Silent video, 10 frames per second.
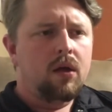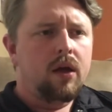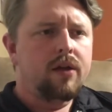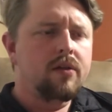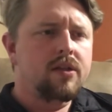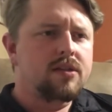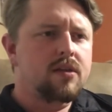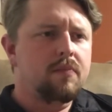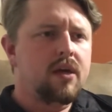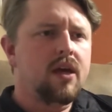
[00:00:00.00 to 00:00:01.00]
I know this
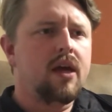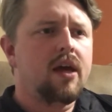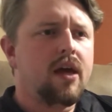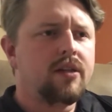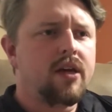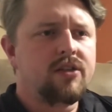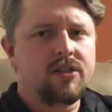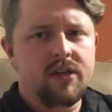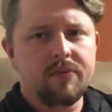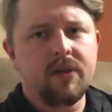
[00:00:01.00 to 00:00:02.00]
can be a touchy
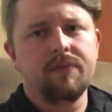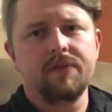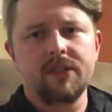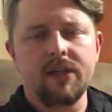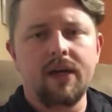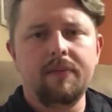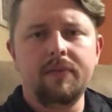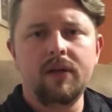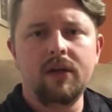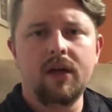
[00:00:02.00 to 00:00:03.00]
subject for some,
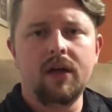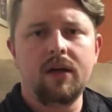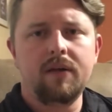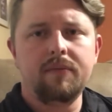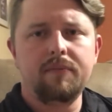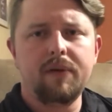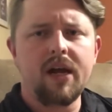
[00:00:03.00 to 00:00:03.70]
but